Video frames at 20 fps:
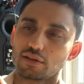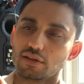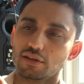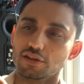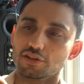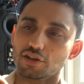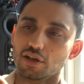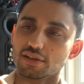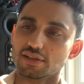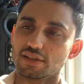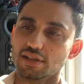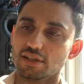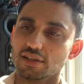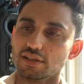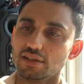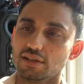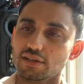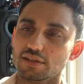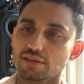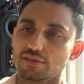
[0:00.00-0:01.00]
adjusted
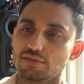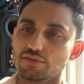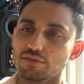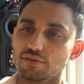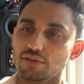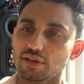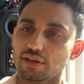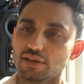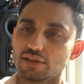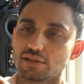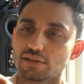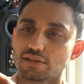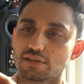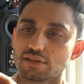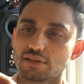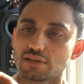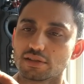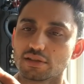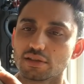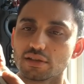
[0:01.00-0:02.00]
is through this.
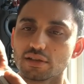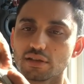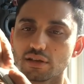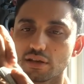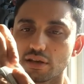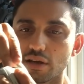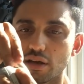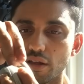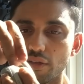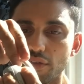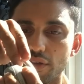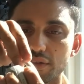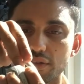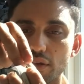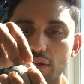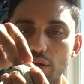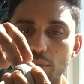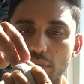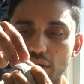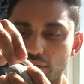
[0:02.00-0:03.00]
There's a
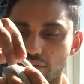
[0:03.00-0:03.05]
little bit